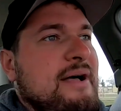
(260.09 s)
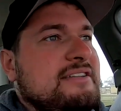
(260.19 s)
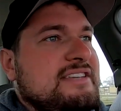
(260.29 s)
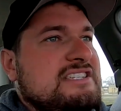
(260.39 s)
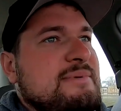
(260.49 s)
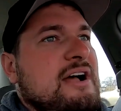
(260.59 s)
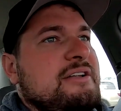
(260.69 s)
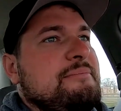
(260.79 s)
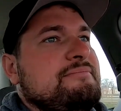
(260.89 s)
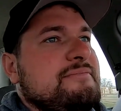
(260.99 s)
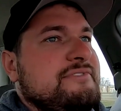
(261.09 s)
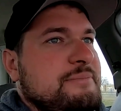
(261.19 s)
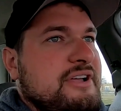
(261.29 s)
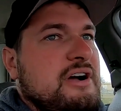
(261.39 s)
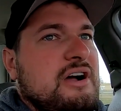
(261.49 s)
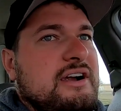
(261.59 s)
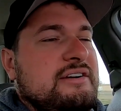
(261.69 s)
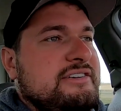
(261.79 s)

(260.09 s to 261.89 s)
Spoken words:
I'll dismount them from the car.